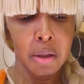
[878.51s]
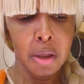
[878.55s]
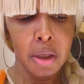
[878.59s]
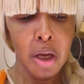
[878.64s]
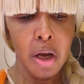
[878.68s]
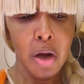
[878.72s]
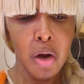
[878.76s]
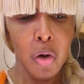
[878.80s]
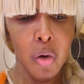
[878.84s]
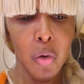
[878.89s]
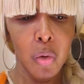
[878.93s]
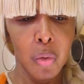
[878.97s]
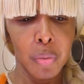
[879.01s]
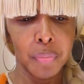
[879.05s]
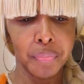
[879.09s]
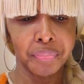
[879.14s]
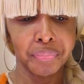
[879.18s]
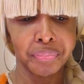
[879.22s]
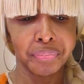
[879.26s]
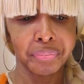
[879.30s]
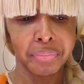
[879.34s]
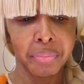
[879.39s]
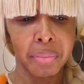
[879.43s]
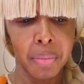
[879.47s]
So,
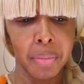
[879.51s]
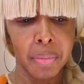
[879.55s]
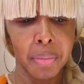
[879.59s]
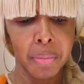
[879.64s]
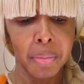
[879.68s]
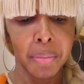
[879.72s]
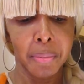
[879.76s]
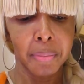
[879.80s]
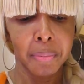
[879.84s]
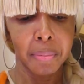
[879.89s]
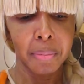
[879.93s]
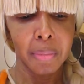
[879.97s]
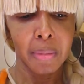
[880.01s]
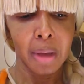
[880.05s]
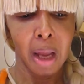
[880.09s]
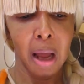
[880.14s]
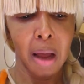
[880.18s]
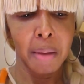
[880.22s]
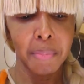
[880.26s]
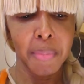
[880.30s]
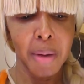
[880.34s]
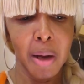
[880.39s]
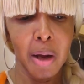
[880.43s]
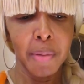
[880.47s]

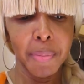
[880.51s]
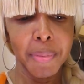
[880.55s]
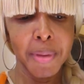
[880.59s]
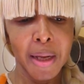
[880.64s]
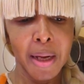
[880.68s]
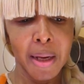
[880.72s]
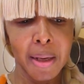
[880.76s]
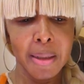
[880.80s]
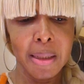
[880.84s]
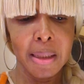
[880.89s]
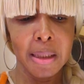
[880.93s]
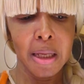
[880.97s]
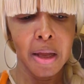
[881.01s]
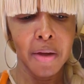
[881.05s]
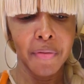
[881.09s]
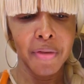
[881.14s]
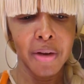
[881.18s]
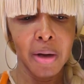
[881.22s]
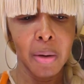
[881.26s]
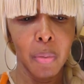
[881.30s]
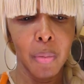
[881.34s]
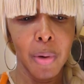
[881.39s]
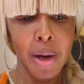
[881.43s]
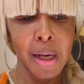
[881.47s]
I'm up there and stuff,
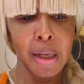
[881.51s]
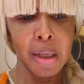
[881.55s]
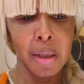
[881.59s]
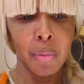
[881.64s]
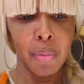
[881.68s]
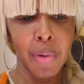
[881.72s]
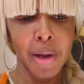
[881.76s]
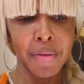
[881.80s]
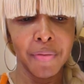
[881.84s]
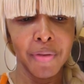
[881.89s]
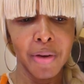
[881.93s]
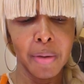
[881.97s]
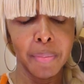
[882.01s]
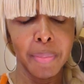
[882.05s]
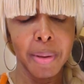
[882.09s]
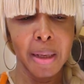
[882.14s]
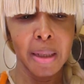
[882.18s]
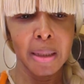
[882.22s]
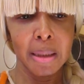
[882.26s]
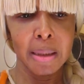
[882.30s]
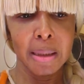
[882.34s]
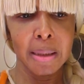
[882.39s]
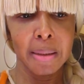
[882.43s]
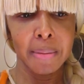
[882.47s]
and I'm waiting and waiting for the bus.